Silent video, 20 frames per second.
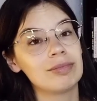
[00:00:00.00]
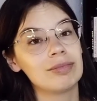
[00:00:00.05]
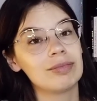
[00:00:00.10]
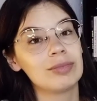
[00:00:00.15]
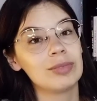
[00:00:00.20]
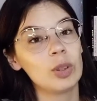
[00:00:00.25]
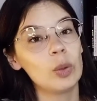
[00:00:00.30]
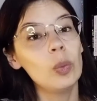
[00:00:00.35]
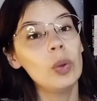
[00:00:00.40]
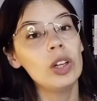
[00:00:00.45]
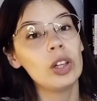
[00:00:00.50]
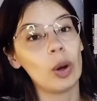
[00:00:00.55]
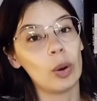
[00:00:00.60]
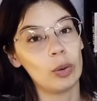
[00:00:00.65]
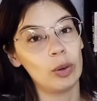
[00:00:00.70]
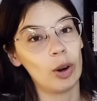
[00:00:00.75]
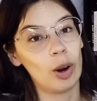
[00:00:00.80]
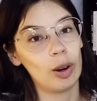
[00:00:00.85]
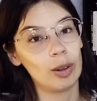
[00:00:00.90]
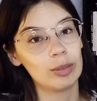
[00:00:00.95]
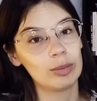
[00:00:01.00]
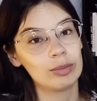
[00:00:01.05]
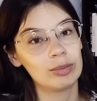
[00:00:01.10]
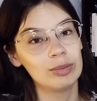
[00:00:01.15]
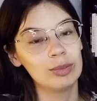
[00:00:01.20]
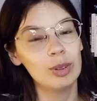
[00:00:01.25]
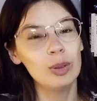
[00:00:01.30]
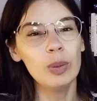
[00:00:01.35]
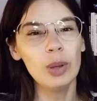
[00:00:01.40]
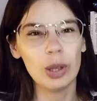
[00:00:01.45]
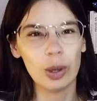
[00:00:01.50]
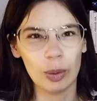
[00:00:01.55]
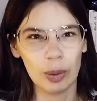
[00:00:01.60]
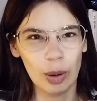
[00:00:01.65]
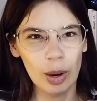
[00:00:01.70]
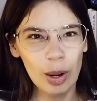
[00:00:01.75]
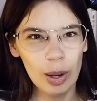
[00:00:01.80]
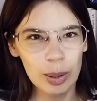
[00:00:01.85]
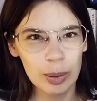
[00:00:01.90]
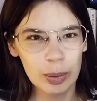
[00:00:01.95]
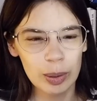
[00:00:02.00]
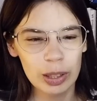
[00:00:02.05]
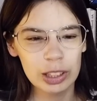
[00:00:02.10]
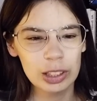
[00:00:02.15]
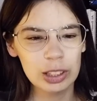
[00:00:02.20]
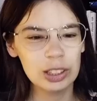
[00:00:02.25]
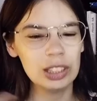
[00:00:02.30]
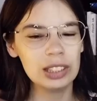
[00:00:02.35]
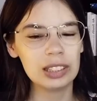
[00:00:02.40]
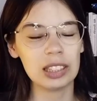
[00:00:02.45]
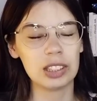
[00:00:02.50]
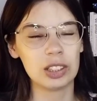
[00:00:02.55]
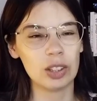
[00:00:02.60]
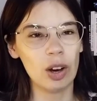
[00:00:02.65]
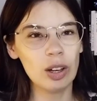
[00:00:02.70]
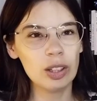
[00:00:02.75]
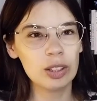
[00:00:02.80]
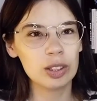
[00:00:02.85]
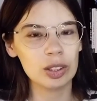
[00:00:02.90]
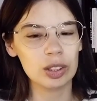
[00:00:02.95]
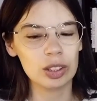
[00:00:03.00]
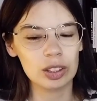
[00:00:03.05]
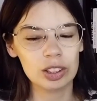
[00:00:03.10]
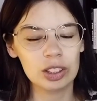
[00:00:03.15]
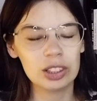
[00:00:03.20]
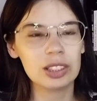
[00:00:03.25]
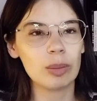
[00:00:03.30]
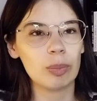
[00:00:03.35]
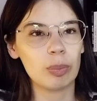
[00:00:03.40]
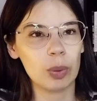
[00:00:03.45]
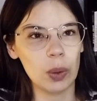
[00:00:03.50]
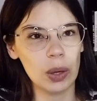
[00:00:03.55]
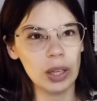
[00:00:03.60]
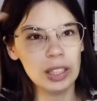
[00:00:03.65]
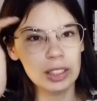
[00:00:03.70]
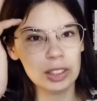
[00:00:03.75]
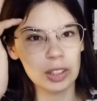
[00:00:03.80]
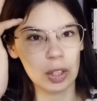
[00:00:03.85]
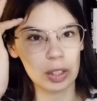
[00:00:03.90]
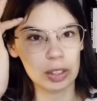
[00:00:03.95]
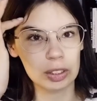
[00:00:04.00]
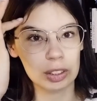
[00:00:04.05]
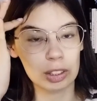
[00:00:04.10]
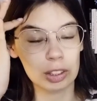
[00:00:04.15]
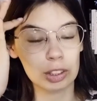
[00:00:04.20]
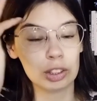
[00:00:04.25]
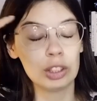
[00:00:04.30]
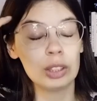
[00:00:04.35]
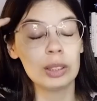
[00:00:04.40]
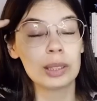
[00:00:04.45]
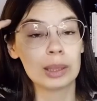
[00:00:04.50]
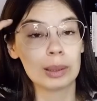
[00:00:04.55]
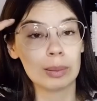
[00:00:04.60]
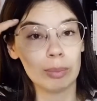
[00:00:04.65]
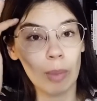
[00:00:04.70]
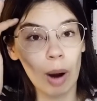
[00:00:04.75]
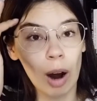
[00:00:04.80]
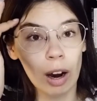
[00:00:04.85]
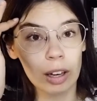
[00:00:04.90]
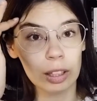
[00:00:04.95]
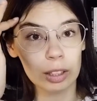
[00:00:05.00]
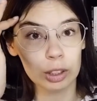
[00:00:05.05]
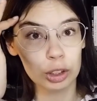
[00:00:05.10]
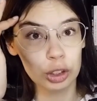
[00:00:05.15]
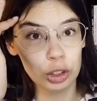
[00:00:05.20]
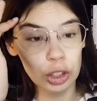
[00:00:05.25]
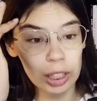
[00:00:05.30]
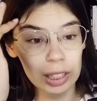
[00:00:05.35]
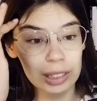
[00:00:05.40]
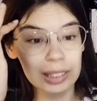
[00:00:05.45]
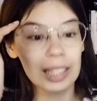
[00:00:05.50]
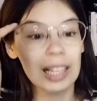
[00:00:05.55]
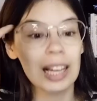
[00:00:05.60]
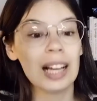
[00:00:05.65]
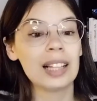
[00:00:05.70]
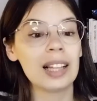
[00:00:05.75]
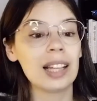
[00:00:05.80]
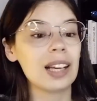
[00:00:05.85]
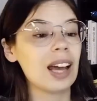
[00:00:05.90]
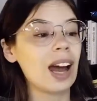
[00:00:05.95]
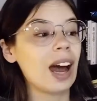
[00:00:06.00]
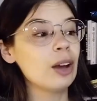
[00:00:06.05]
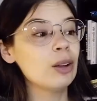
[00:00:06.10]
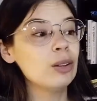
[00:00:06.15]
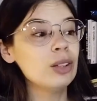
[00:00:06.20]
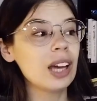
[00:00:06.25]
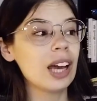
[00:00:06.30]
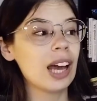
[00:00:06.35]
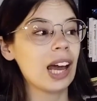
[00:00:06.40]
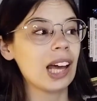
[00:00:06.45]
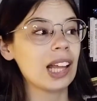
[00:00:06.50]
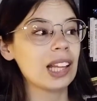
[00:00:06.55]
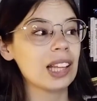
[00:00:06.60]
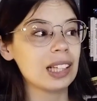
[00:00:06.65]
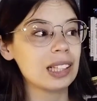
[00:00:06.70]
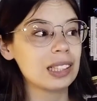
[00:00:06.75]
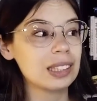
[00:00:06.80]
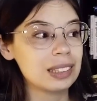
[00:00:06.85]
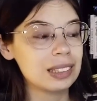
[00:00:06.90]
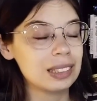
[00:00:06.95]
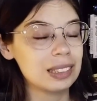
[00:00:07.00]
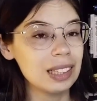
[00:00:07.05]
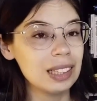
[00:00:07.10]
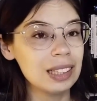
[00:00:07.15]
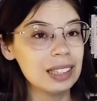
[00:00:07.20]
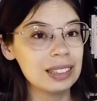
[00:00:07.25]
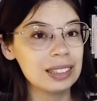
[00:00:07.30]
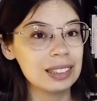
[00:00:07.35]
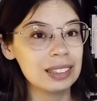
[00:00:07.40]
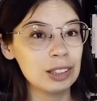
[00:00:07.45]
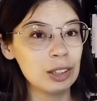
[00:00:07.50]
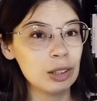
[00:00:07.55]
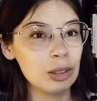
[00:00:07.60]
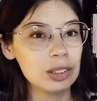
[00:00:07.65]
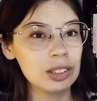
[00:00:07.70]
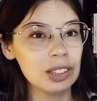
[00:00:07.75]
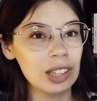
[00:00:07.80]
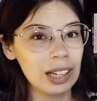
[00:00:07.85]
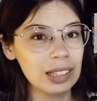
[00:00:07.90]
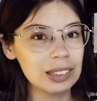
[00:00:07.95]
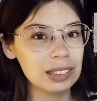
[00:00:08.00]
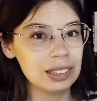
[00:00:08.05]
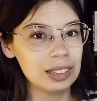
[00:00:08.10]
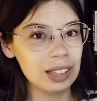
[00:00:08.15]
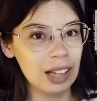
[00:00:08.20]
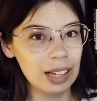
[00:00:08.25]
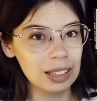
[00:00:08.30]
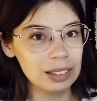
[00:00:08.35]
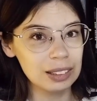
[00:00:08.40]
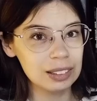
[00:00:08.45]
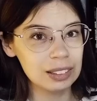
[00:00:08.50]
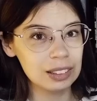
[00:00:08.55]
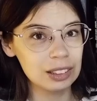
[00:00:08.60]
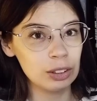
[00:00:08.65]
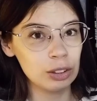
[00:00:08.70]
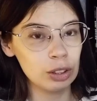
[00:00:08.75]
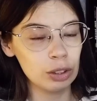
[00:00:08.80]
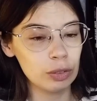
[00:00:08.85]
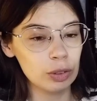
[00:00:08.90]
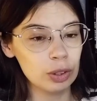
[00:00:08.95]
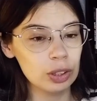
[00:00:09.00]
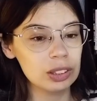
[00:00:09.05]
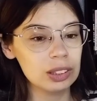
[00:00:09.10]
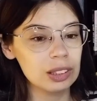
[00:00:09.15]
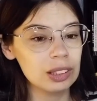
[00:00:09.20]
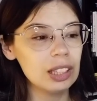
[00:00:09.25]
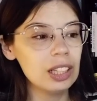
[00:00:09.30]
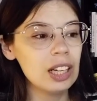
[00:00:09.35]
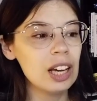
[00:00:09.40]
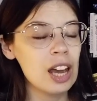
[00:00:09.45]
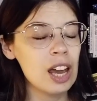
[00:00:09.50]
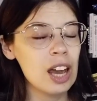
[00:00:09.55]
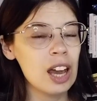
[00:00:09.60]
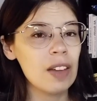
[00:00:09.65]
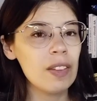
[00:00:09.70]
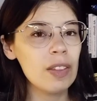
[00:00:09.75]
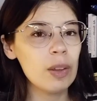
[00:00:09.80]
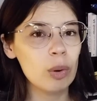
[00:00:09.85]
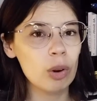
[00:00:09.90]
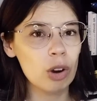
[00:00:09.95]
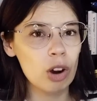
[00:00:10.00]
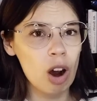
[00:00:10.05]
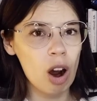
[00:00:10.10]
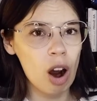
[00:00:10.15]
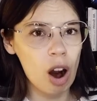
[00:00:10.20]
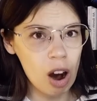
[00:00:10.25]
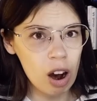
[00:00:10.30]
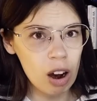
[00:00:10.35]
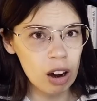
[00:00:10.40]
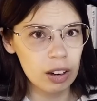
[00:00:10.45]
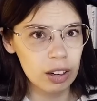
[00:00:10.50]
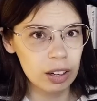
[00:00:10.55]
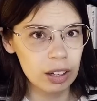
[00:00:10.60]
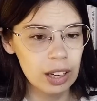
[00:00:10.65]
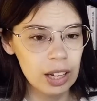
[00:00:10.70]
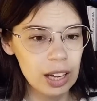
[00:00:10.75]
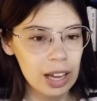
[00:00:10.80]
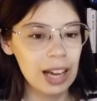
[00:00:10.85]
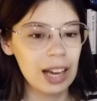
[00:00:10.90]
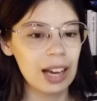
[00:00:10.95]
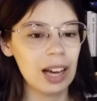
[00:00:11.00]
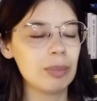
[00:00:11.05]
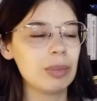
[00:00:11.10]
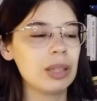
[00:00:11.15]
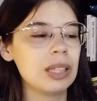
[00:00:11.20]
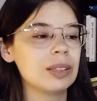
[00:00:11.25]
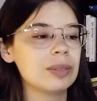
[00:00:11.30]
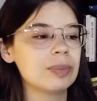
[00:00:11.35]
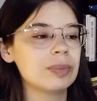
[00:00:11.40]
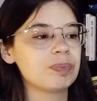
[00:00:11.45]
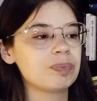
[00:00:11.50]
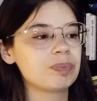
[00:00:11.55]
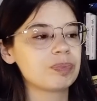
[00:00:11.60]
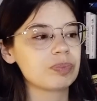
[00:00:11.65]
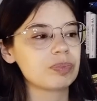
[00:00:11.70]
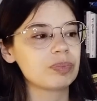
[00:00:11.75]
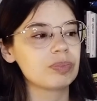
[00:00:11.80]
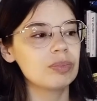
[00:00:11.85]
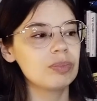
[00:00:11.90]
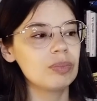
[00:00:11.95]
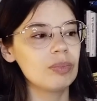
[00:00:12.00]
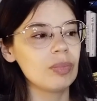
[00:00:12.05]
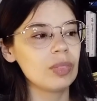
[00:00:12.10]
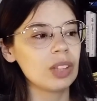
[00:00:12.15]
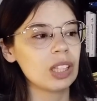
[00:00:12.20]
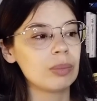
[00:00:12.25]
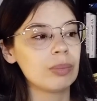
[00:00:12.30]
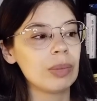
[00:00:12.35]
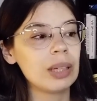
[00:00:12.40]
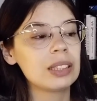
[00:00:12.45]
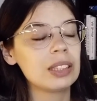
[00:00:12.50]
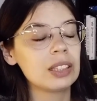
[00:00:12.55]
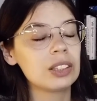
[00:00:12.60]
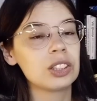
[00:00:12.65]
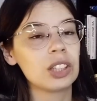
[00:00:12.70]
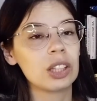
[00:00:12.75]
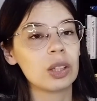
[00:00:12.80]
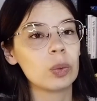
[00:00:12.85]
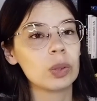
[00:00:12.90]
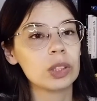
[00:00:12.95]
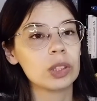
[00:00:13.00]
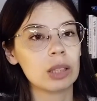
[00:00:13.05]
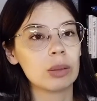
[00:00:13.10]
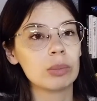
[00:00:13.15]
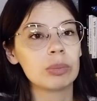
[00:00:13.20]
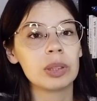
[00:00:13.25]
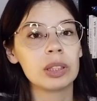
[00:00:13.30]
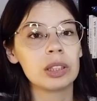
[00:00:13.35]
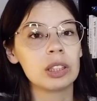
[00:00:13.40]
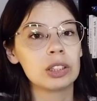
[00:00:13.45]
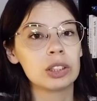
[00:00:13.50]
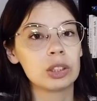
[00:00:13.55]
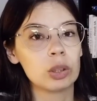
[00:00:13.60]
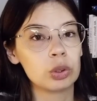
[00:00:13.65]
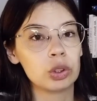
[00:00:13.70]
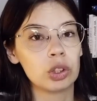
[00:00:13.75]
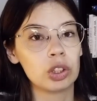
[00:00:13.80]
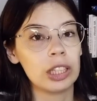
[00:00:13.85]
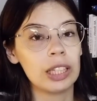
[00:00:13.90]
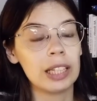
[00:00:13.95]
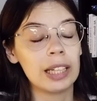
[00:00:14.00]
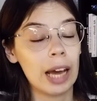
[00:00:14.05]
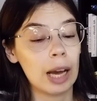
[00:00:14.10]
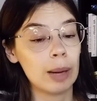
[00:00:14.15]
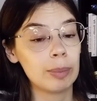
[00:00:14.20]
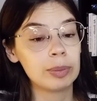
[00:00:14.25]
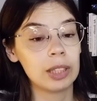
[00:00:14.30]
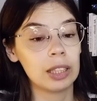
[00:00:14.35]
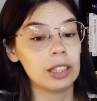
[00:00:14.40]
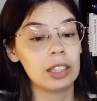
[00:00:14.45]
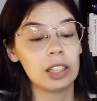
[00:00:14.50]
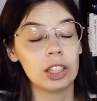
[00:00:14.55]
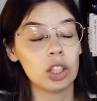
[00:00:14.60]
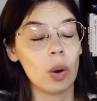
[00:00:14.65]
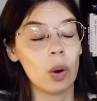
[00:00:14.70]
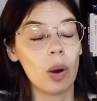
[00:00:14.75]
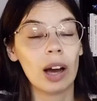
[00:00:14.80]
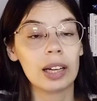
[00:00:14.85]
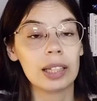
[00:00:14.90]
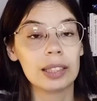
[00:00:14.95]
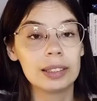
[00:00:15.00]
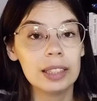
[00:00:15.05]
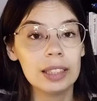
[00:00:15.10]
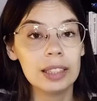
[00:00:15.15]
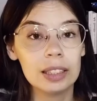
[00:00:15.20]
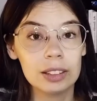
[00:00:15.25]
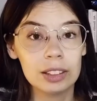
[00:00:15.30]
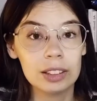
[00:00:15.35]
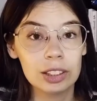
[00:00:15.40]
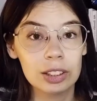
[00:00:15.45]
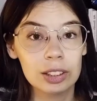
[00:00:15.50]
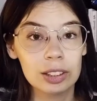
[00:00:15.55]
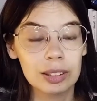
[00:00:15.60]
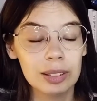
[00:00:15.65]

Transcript: we don't know. We don't know. She's a doctor. She's a brain doctor. She's smart as shit. Like, I only had like 6 neuroscience classes in university, and they were hard. I mean, my teacher was completely socially inept and didn't know how to teach.